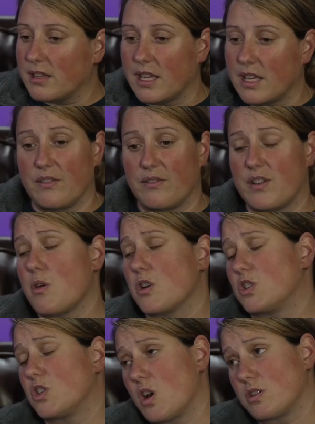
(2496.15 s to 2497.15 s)
Like if our
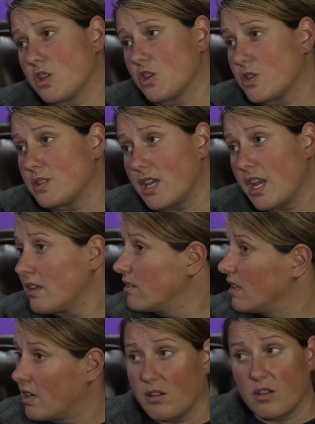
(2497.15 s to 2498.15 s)
dogs are sick,
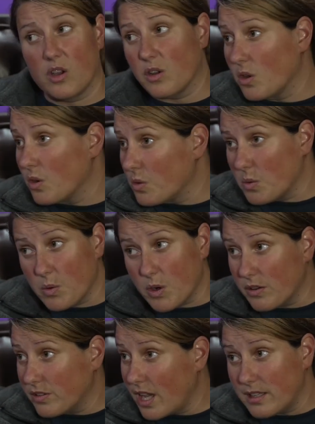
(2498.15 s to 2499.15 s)
they're not going to go to
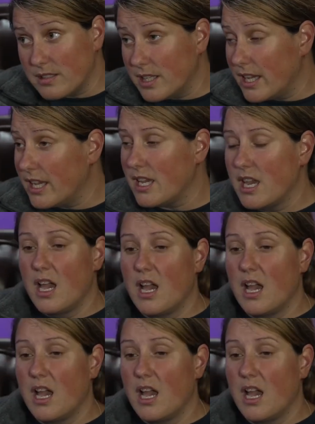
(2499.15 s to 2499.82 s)
work that day.